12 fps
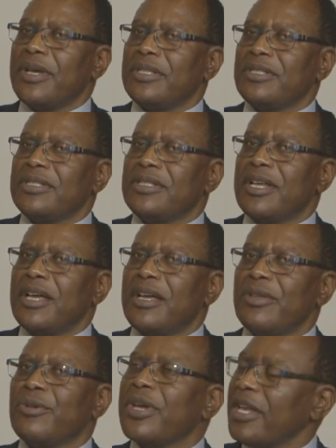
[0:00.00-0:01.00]

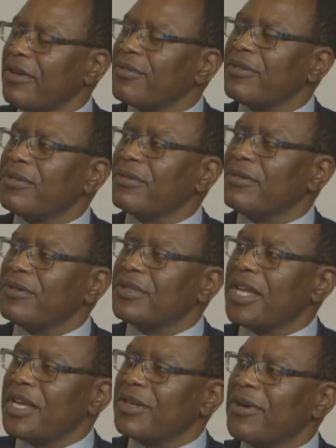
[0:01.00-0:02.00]
but you can have good
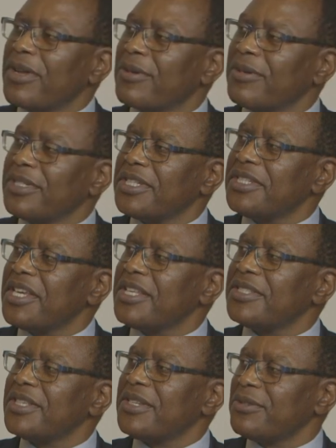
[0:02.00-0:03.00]
cane growing
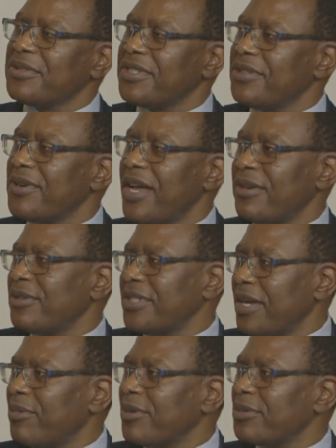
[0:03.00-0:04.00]
conditions and you still are not
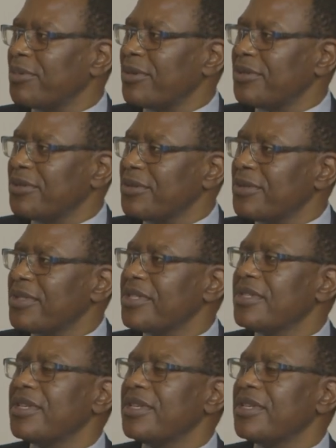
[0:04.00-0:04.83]
able to produce.